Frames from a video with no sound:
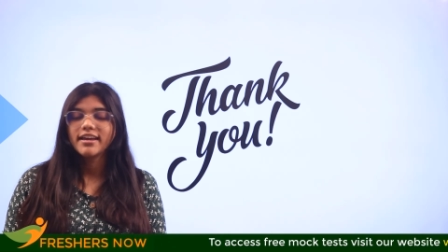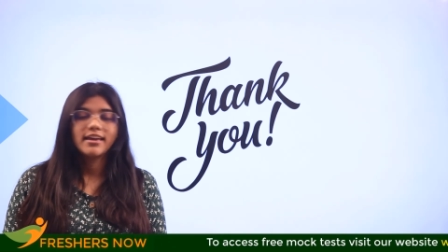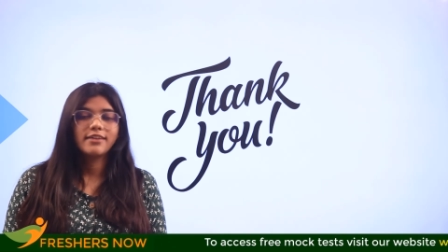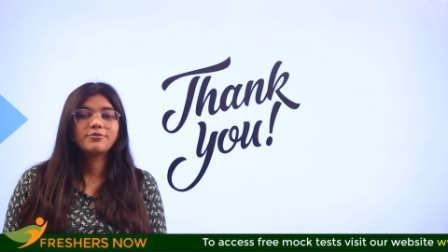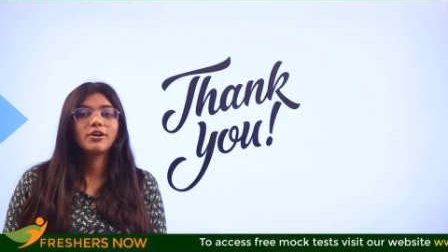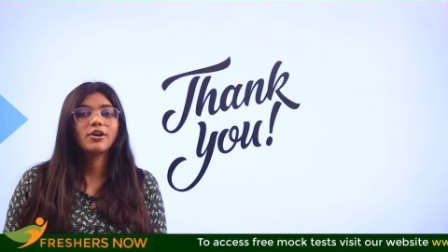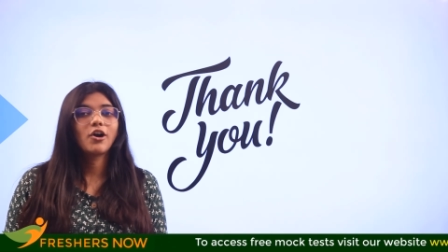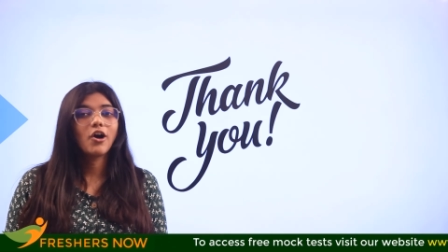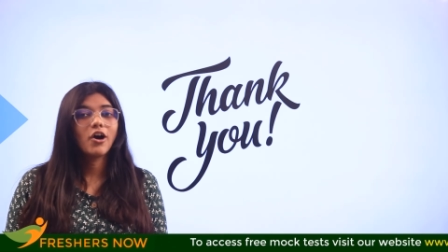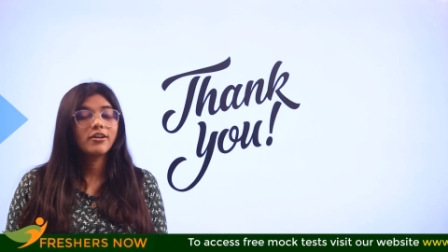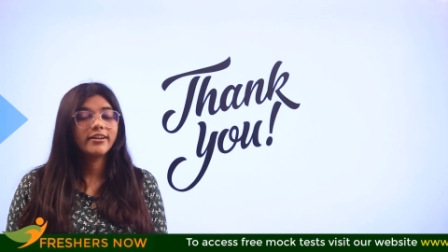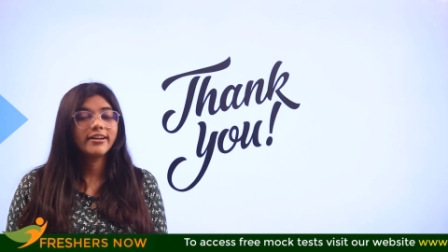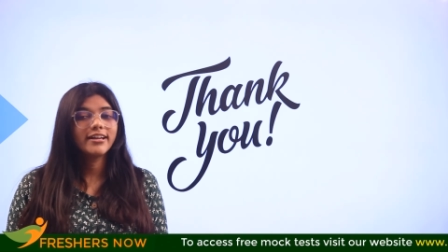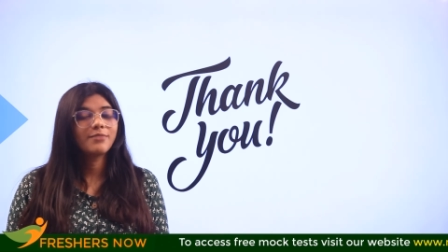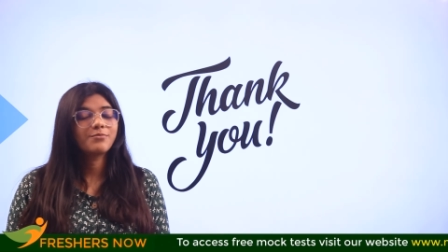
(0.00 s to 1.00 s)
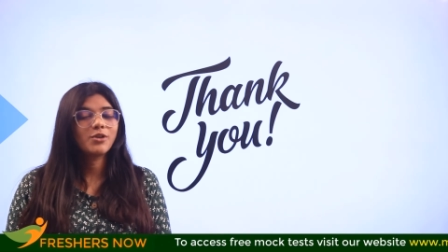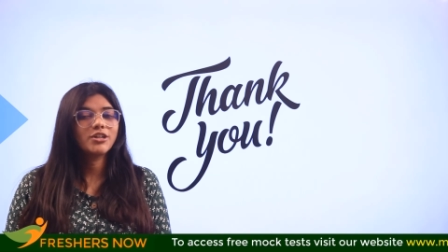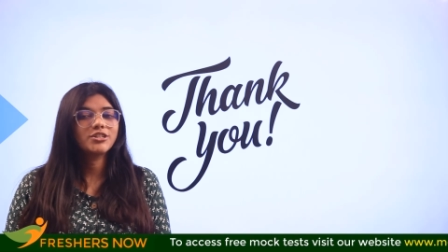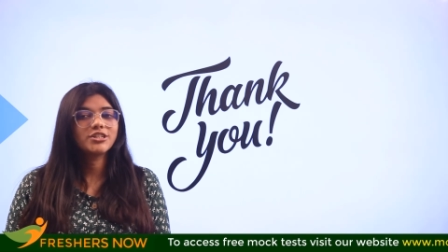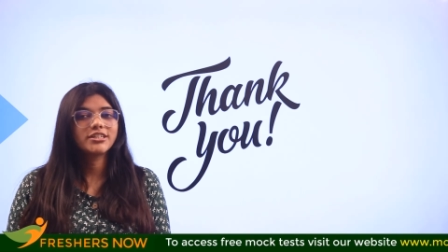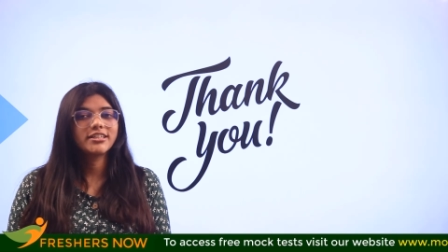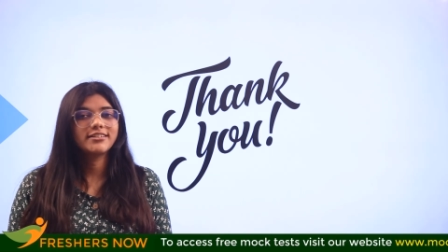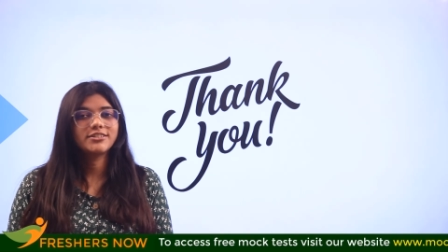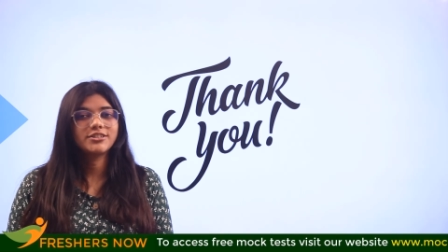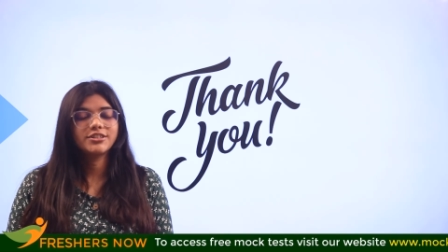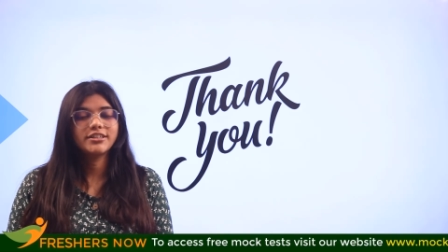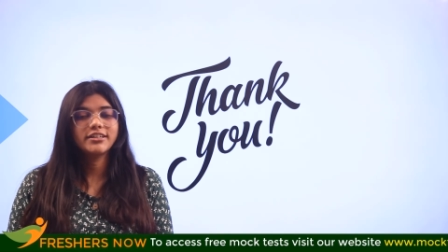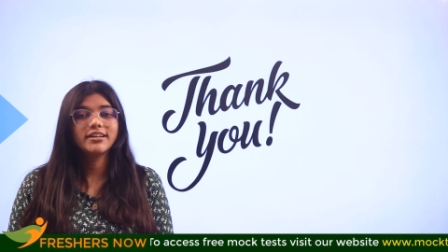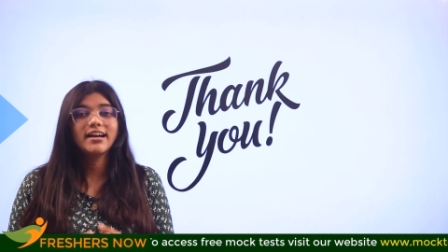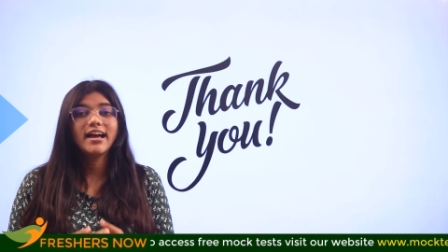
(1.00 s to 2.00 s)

If you are already a project engineer,